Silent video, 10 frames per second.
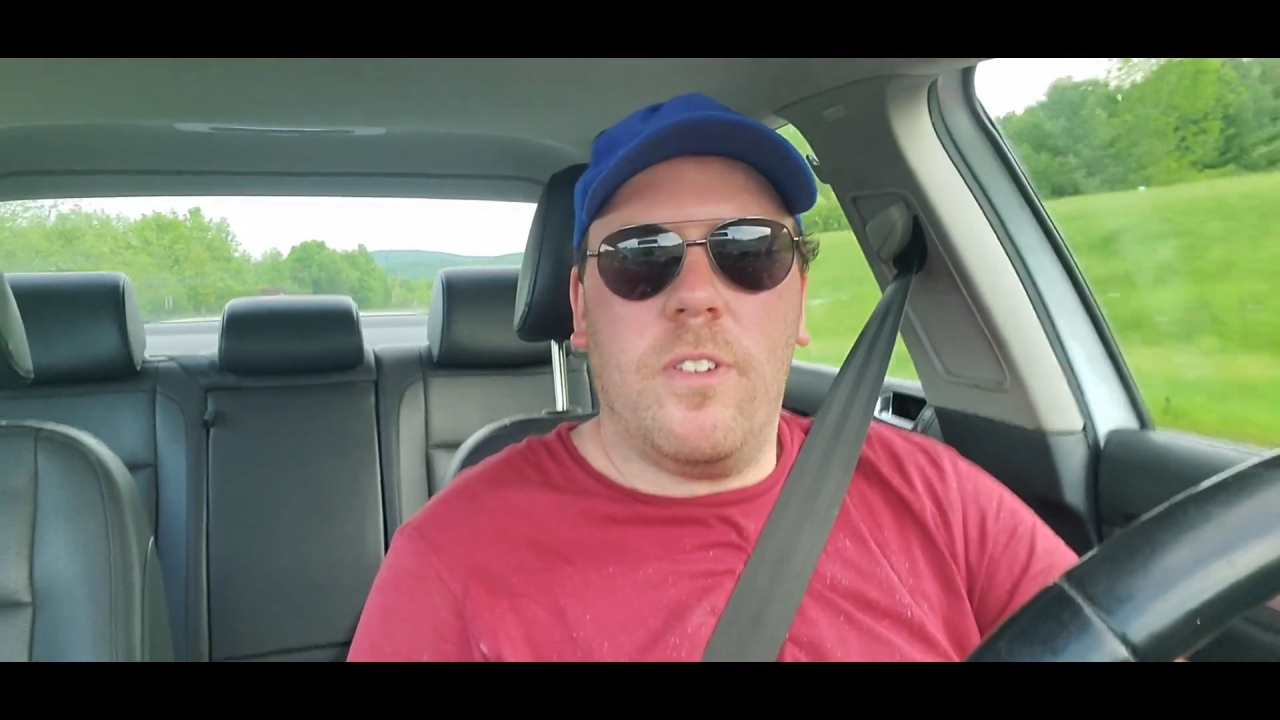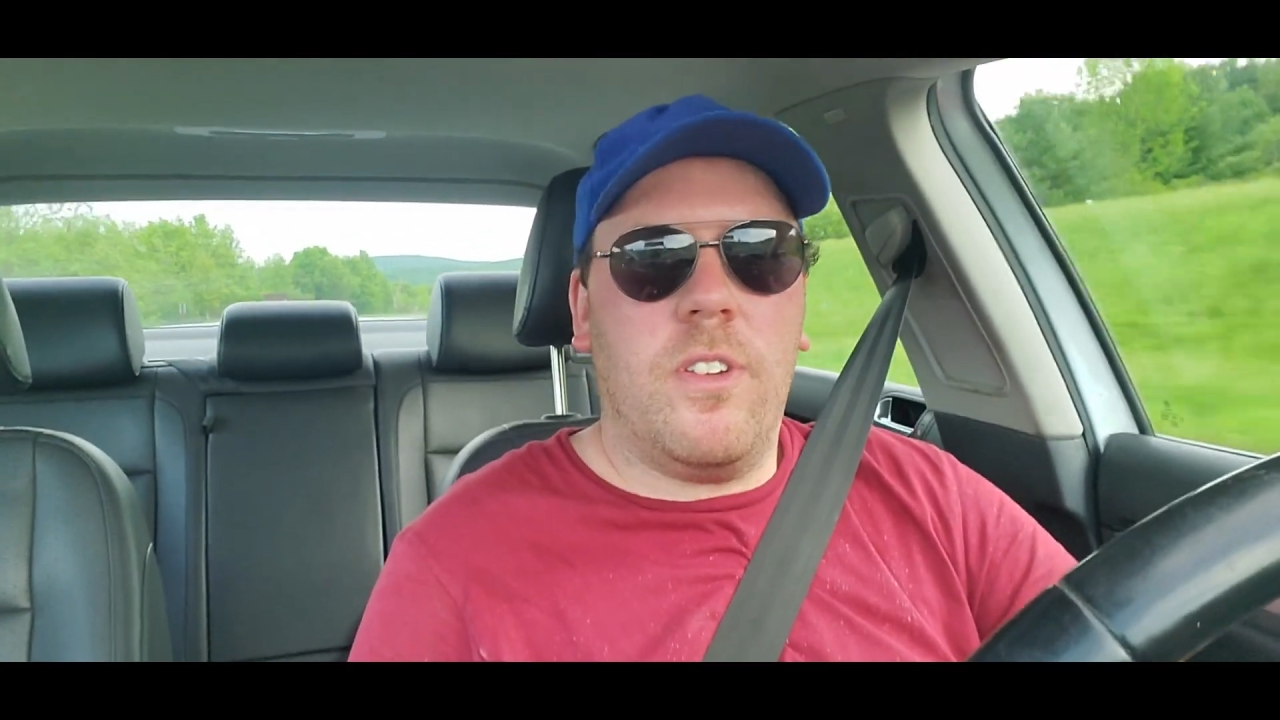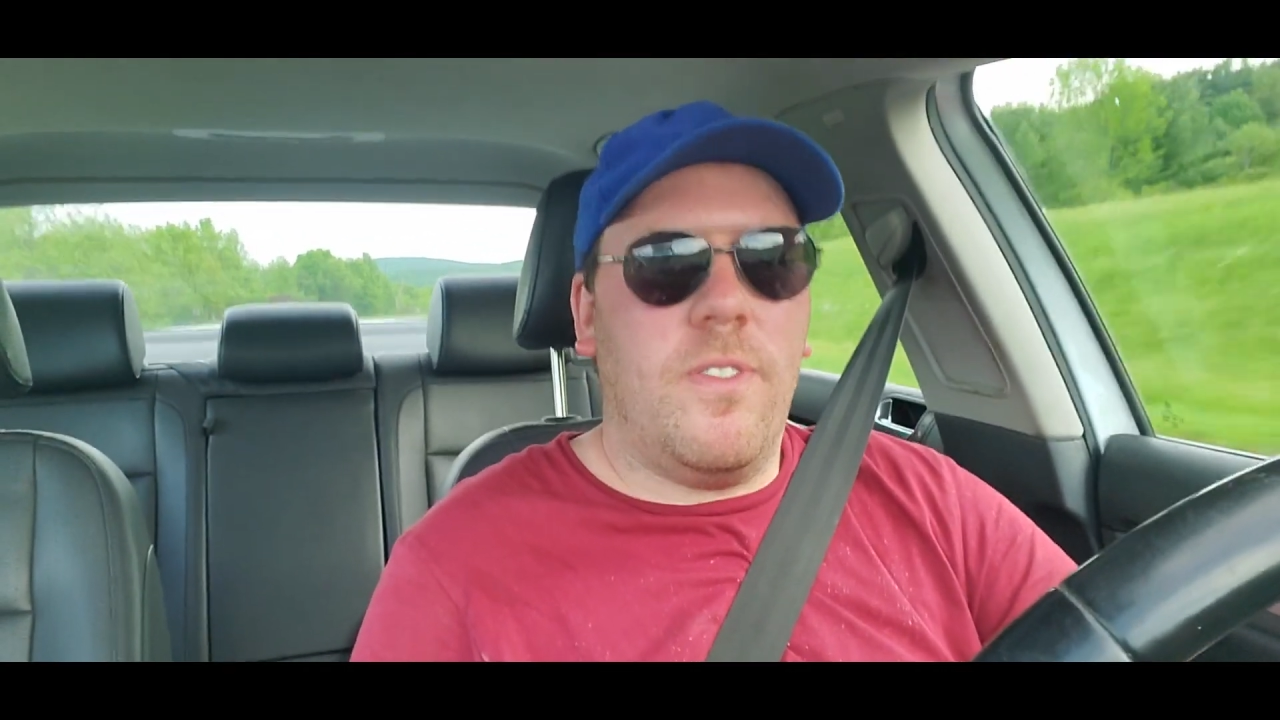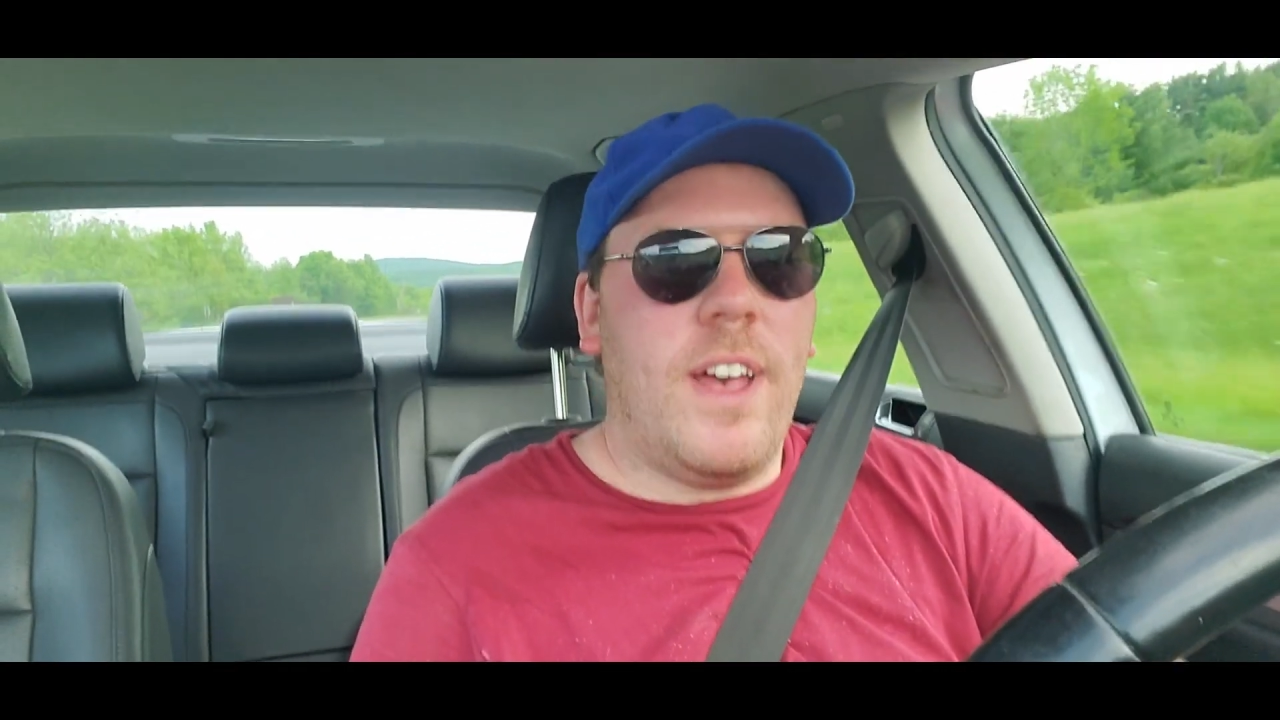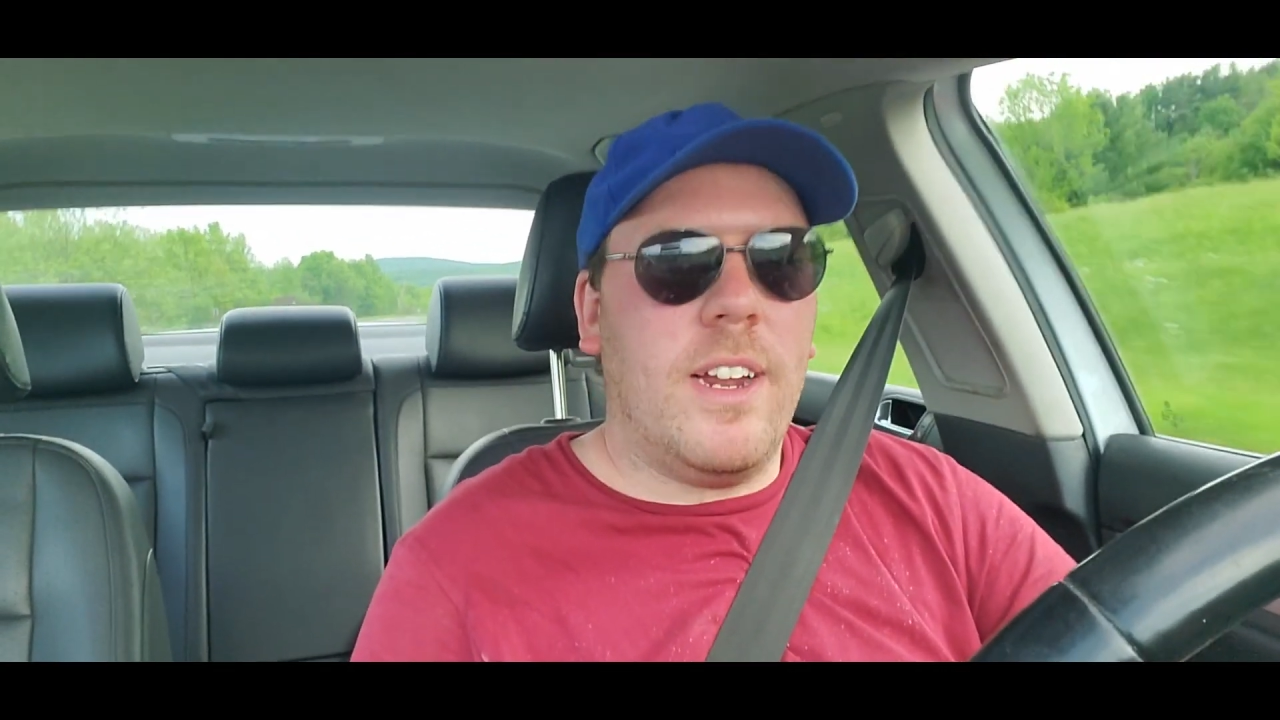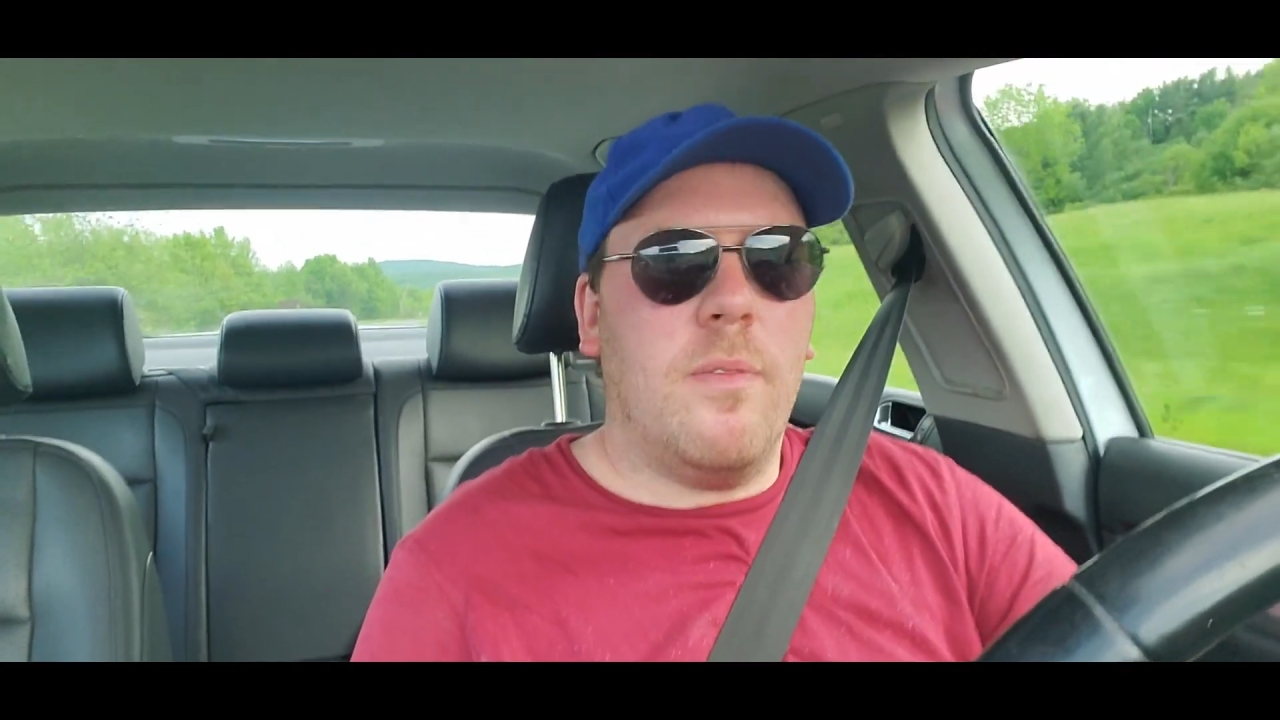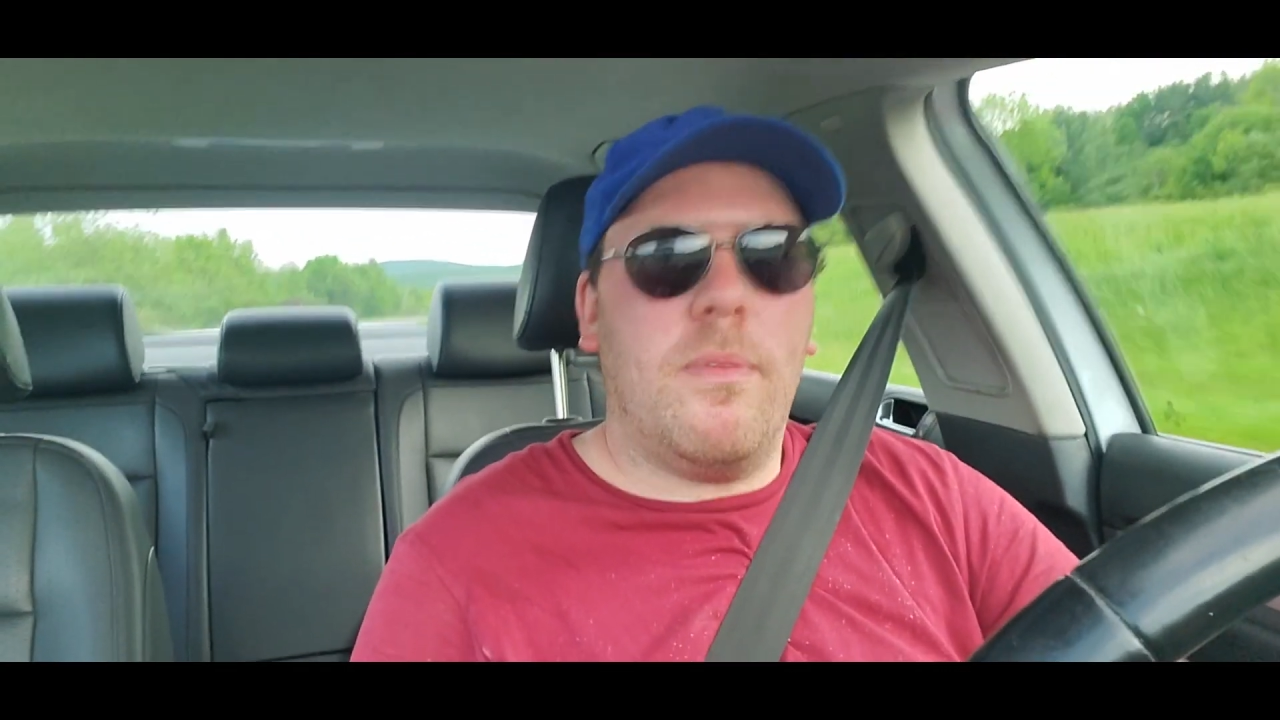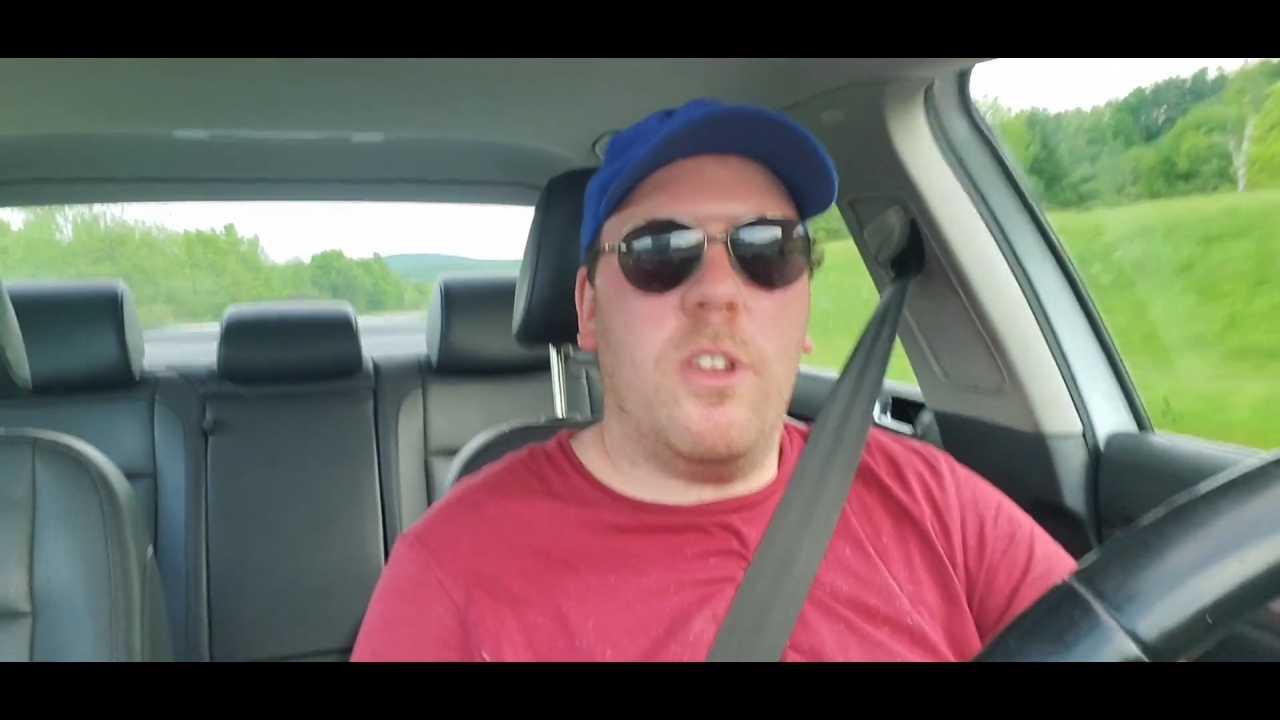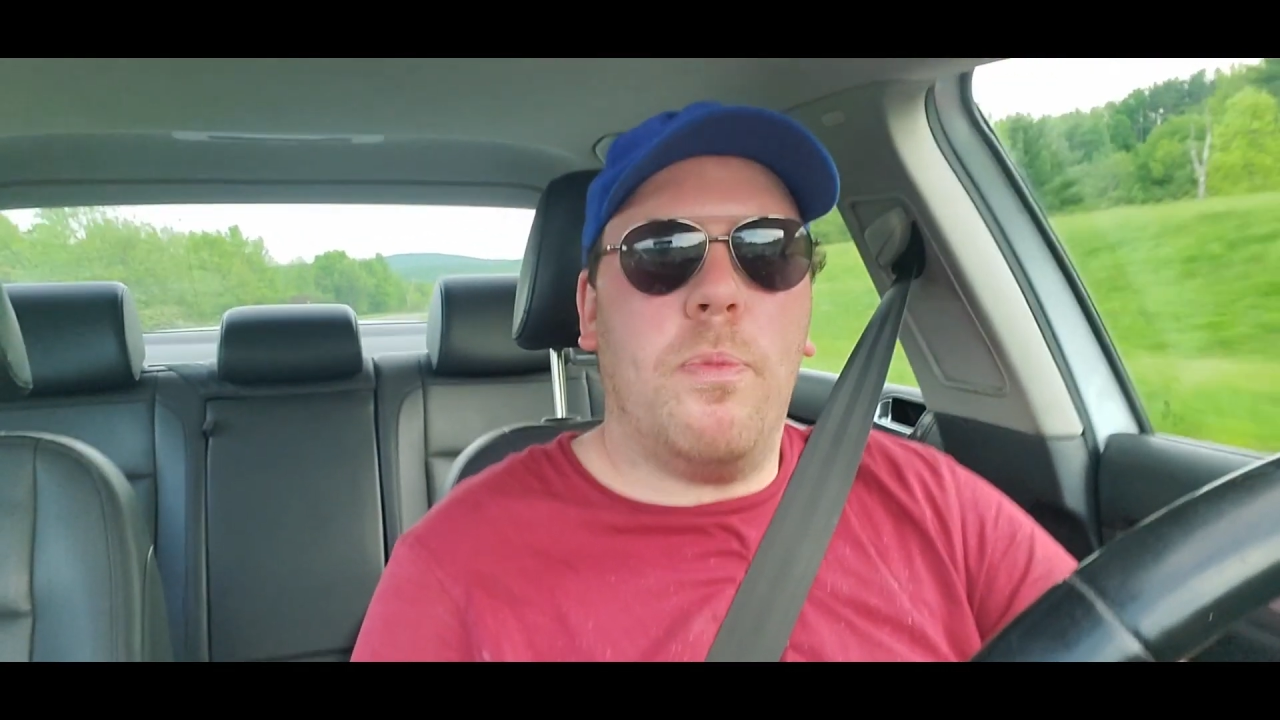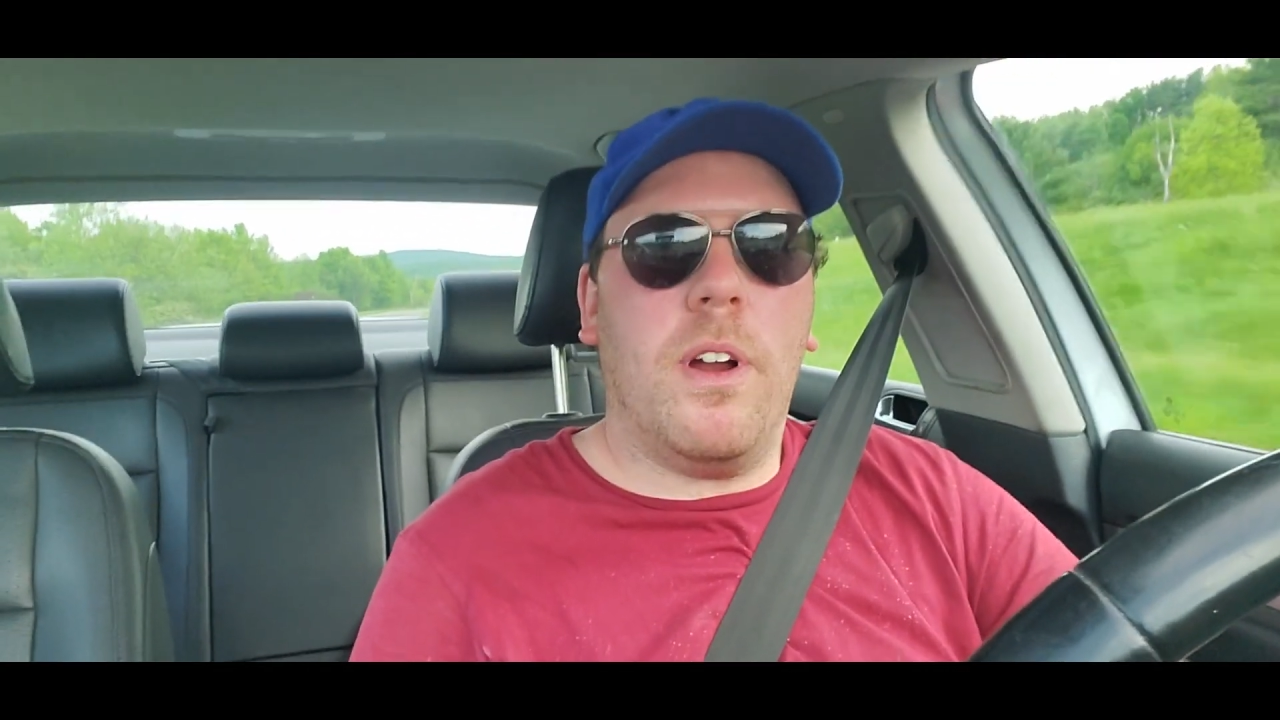was the fact that
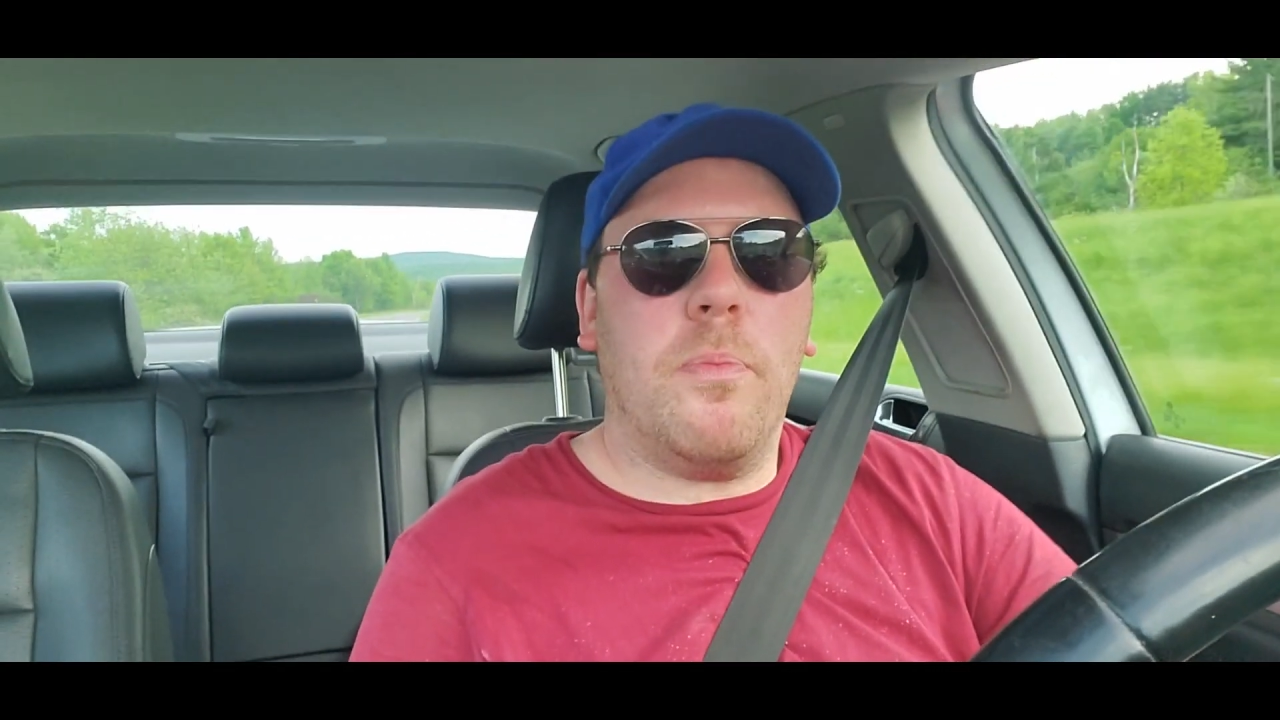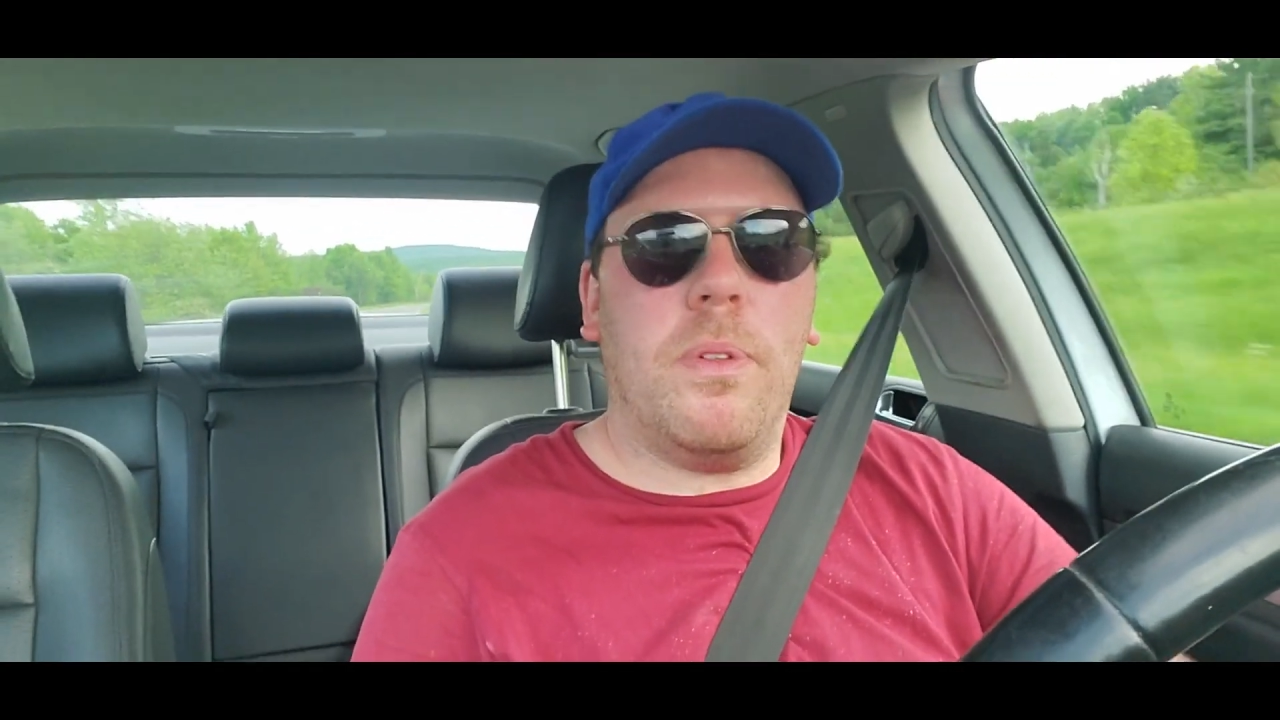my spark